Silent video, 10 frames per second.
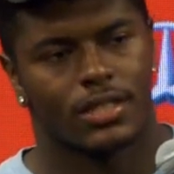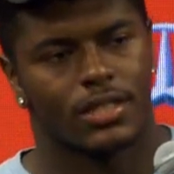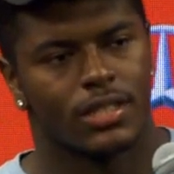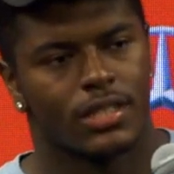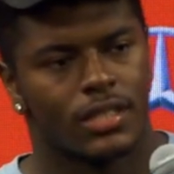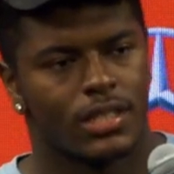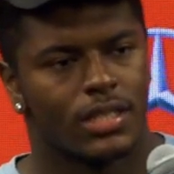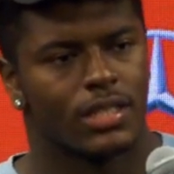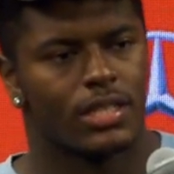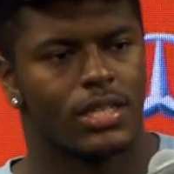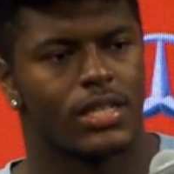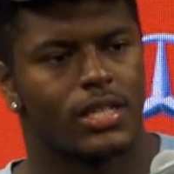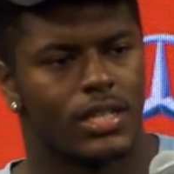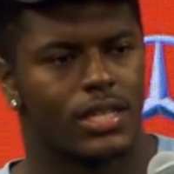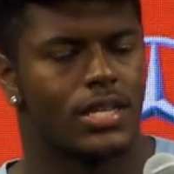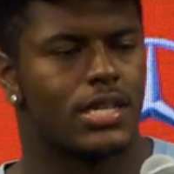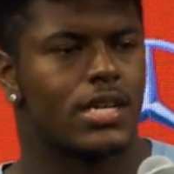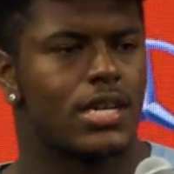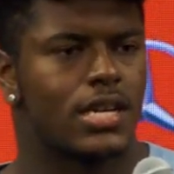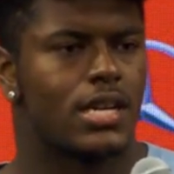
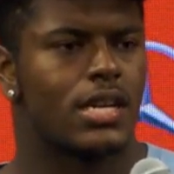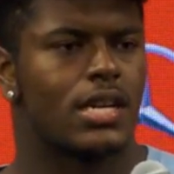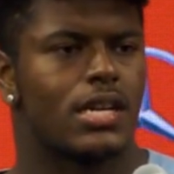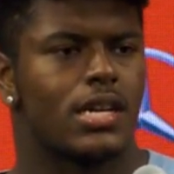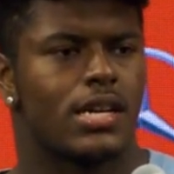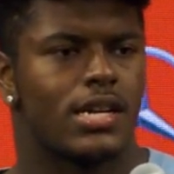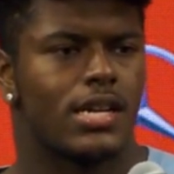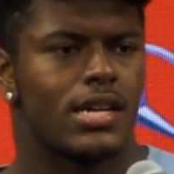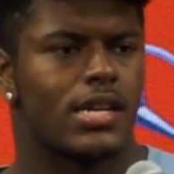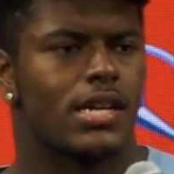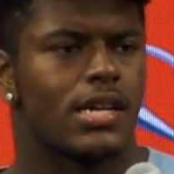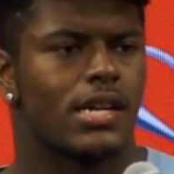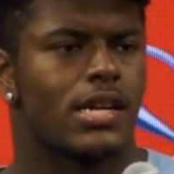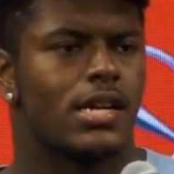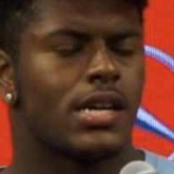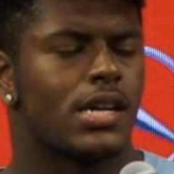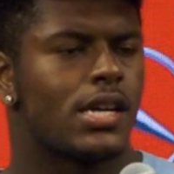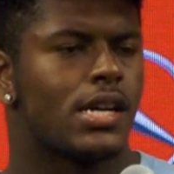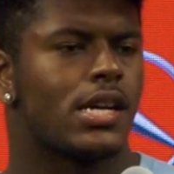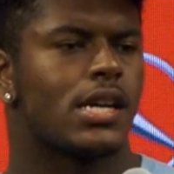
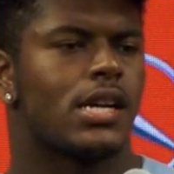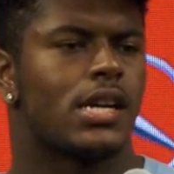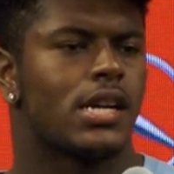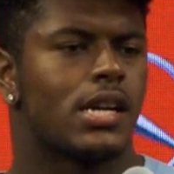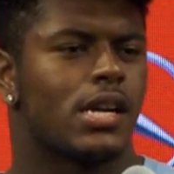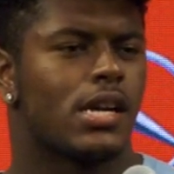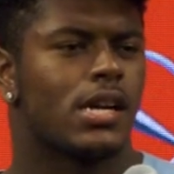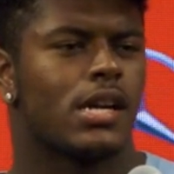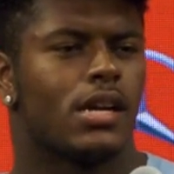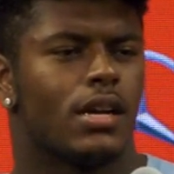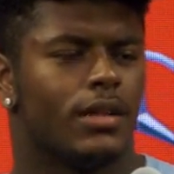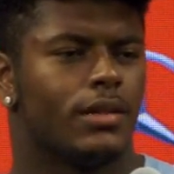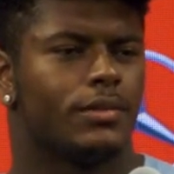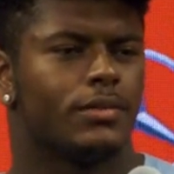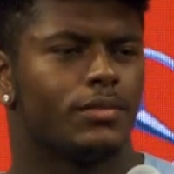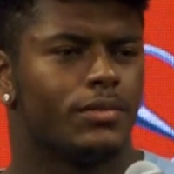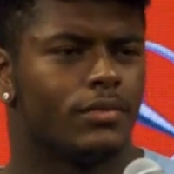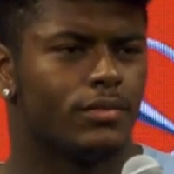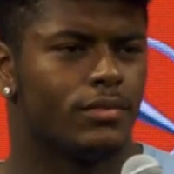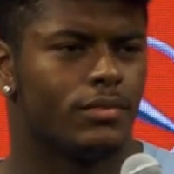Nobody speaks.